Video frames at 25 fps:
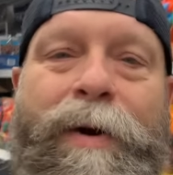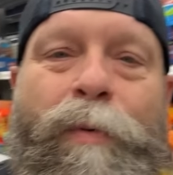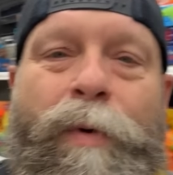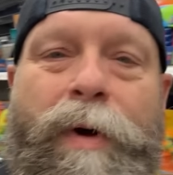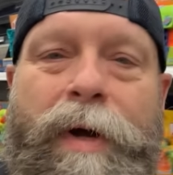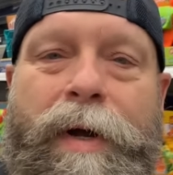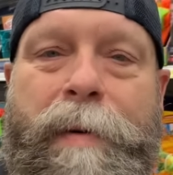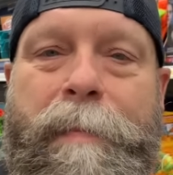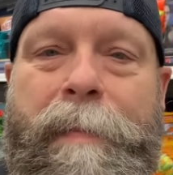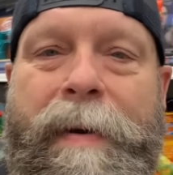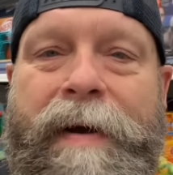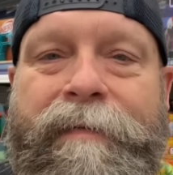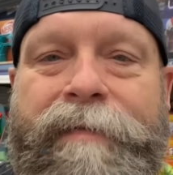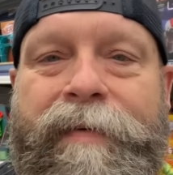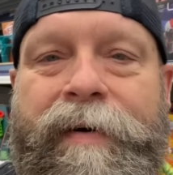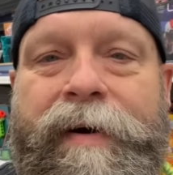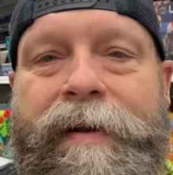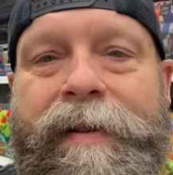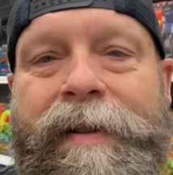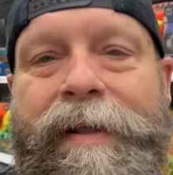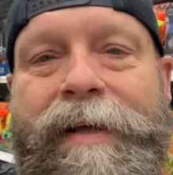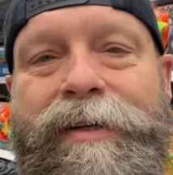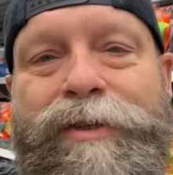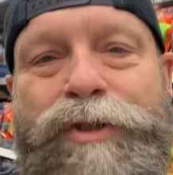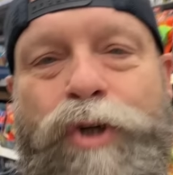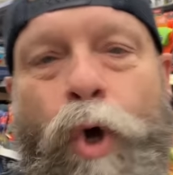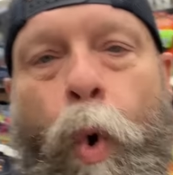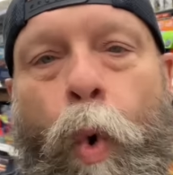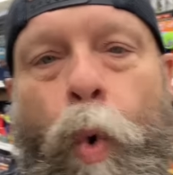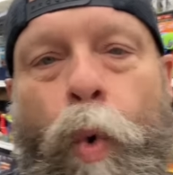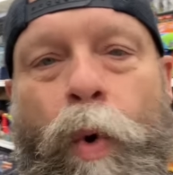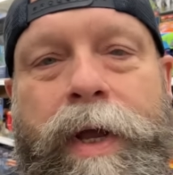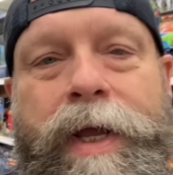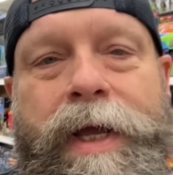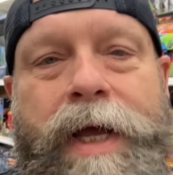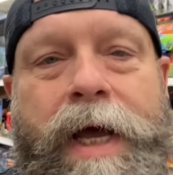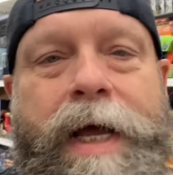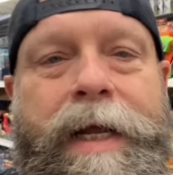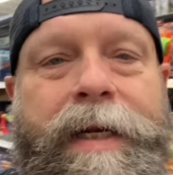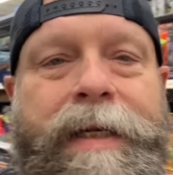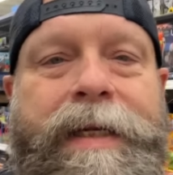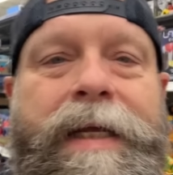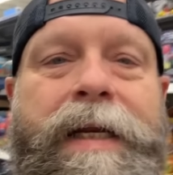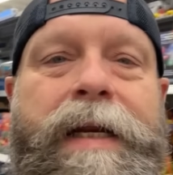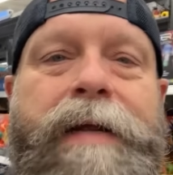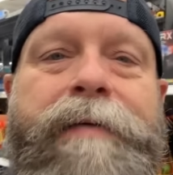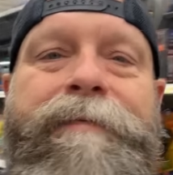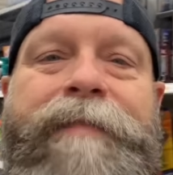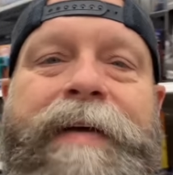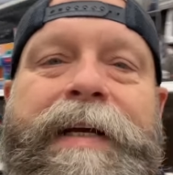Welcome back for another toy
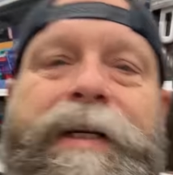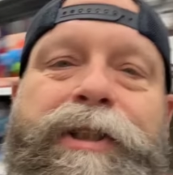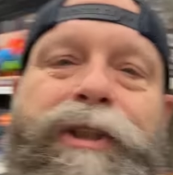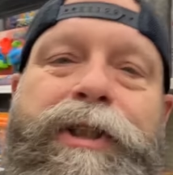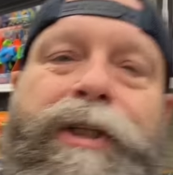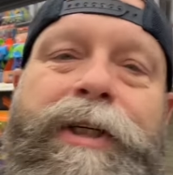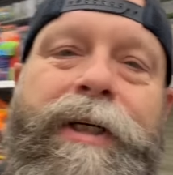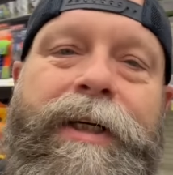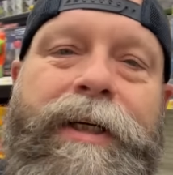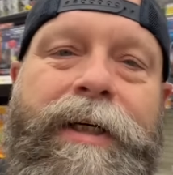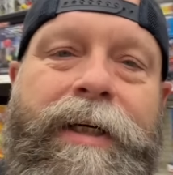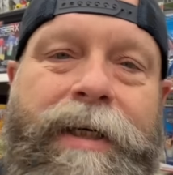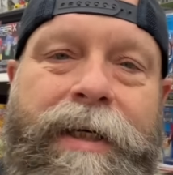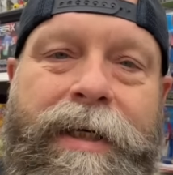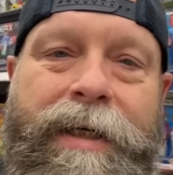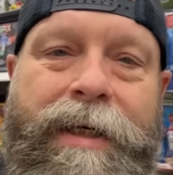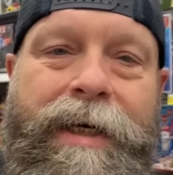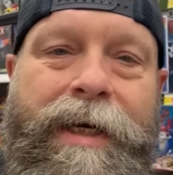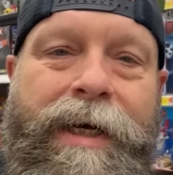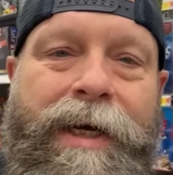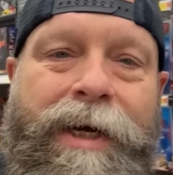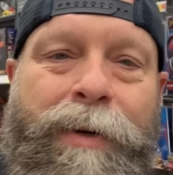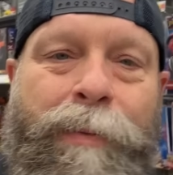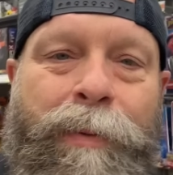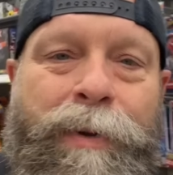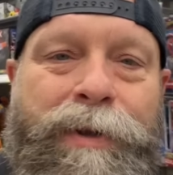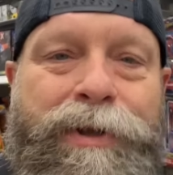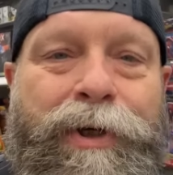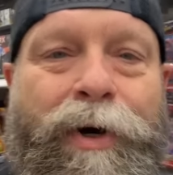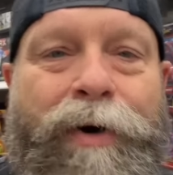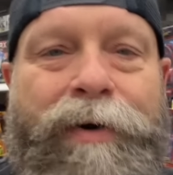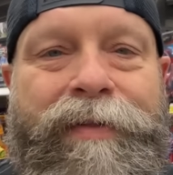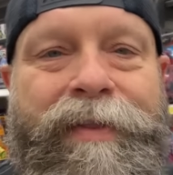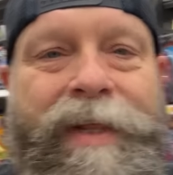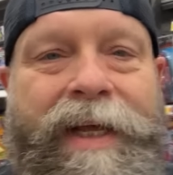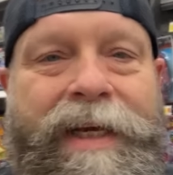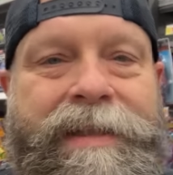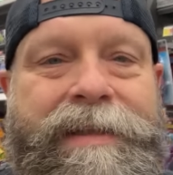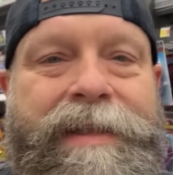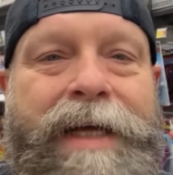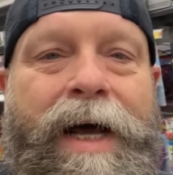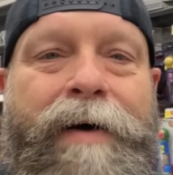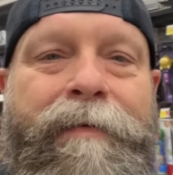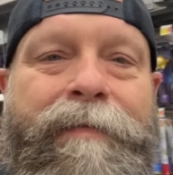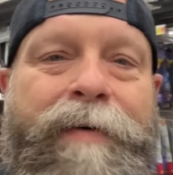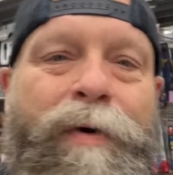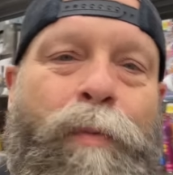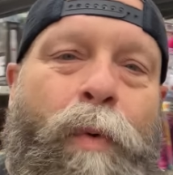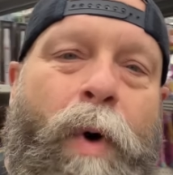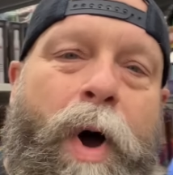hunting adventure. We're starting things
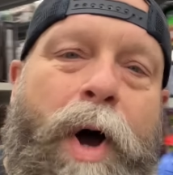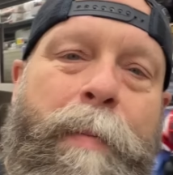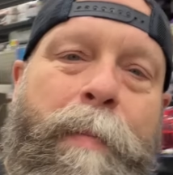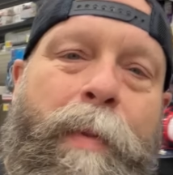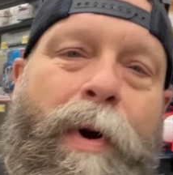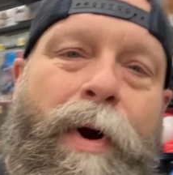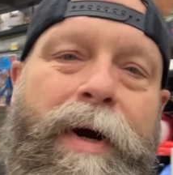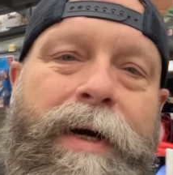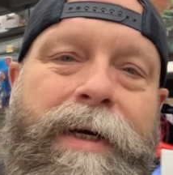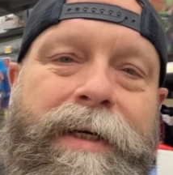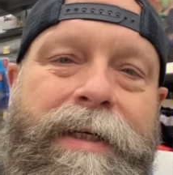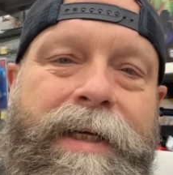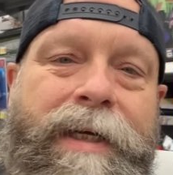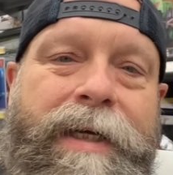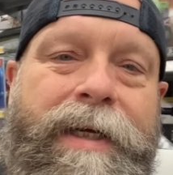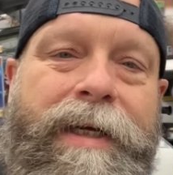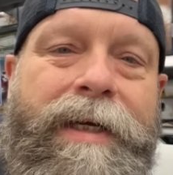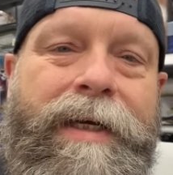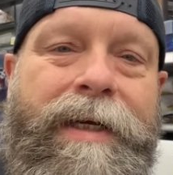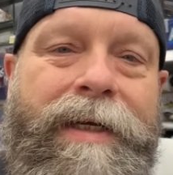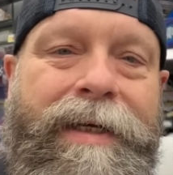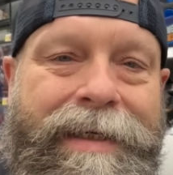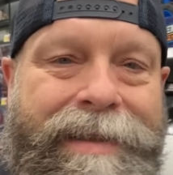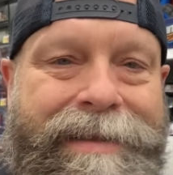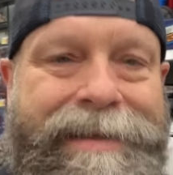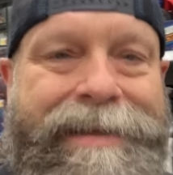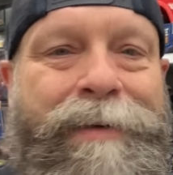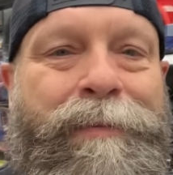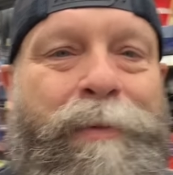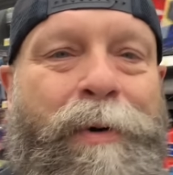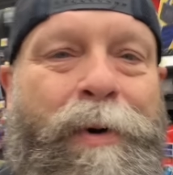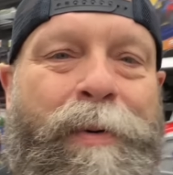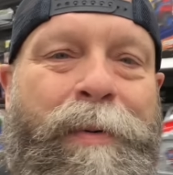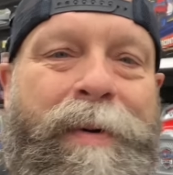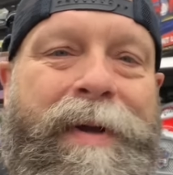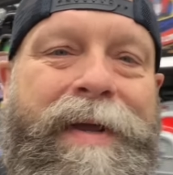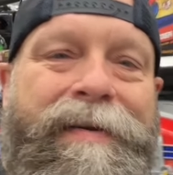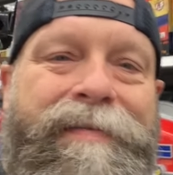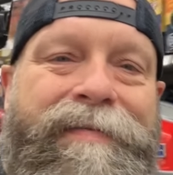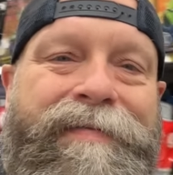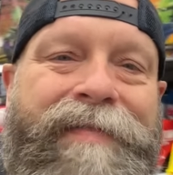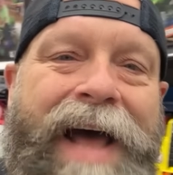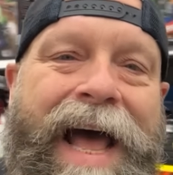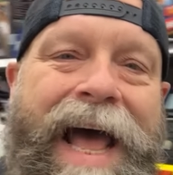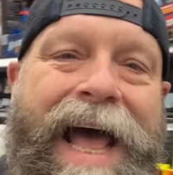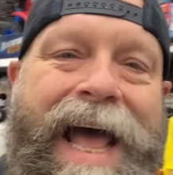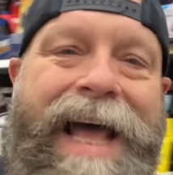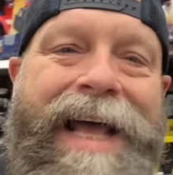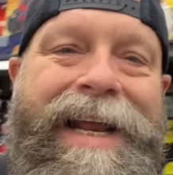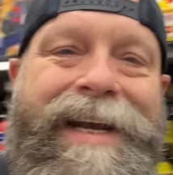off at Walmart. Let's see what we can
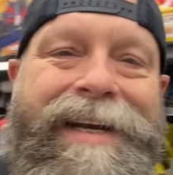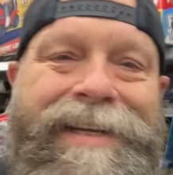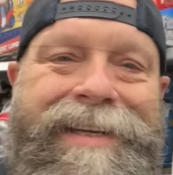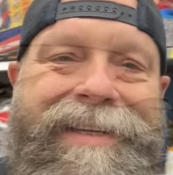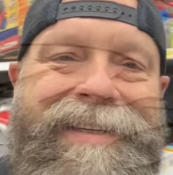find.